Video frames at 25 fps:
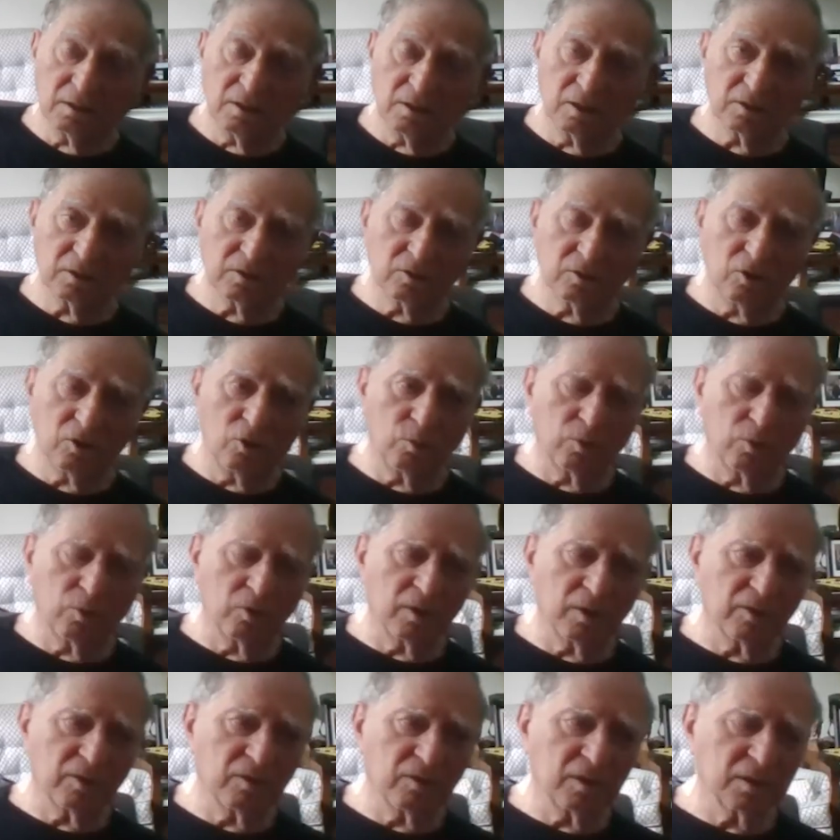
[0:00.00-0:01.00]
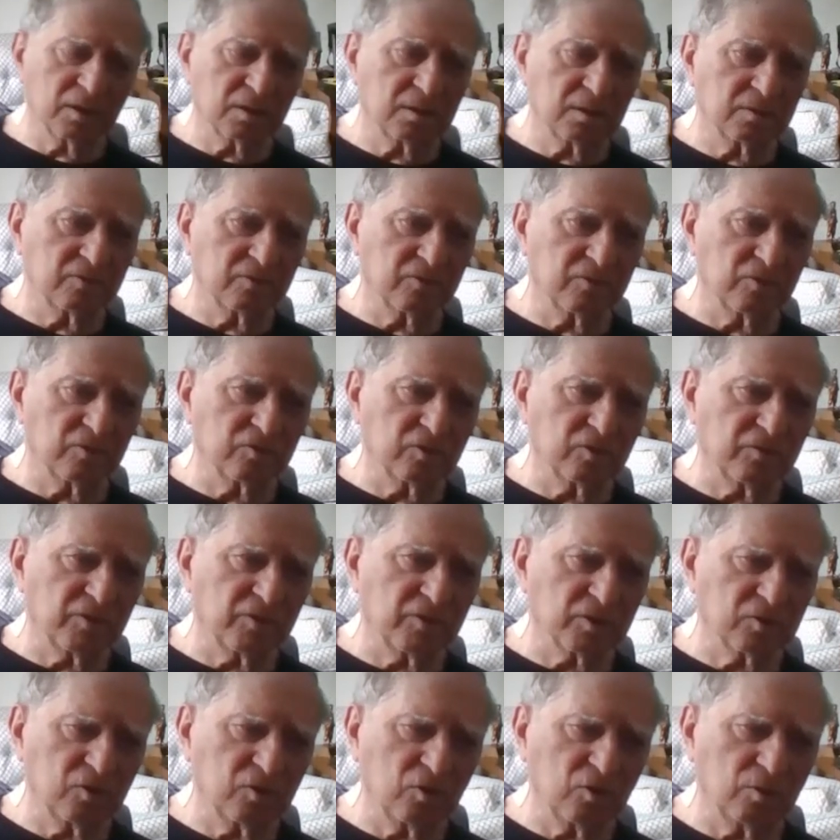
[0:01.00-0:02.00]
October, I think, first of
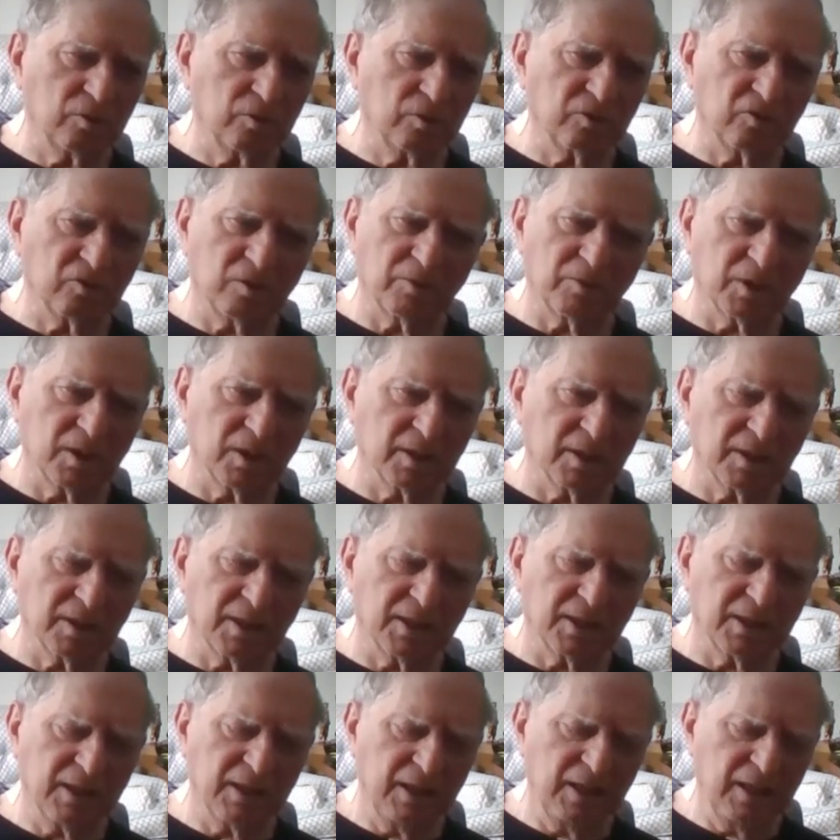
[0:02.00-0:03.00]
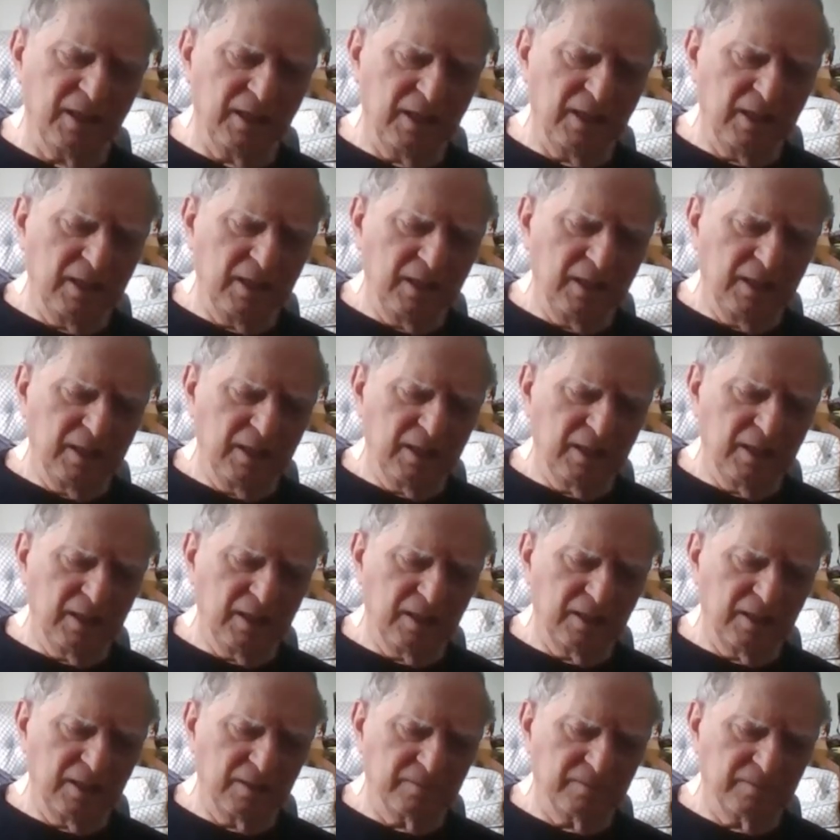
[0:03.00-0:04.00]
October, something like that,
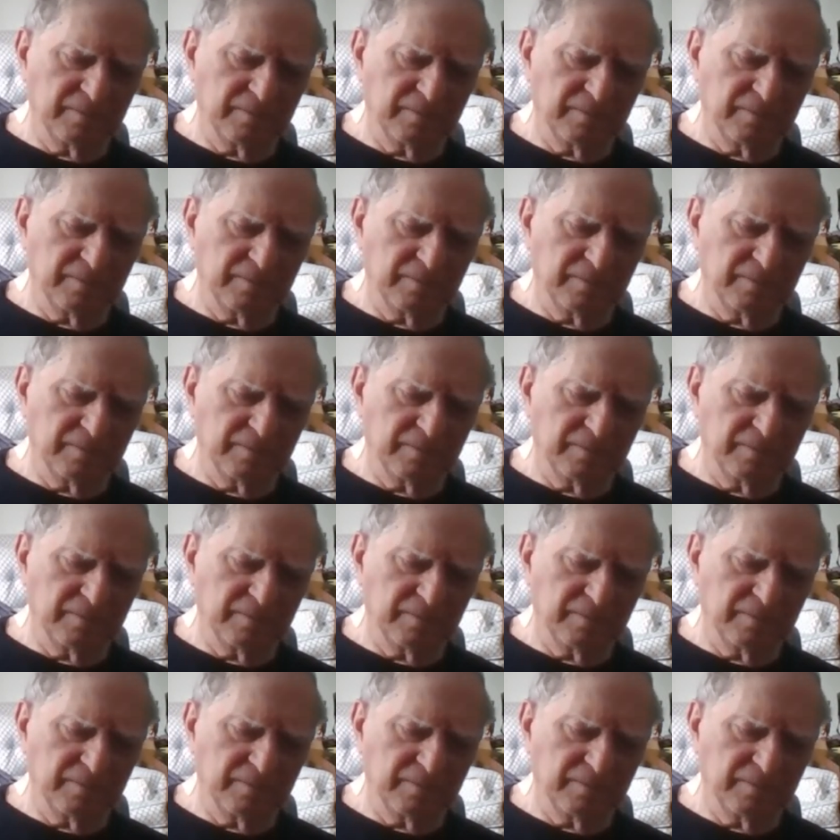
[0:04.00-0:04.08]
uh,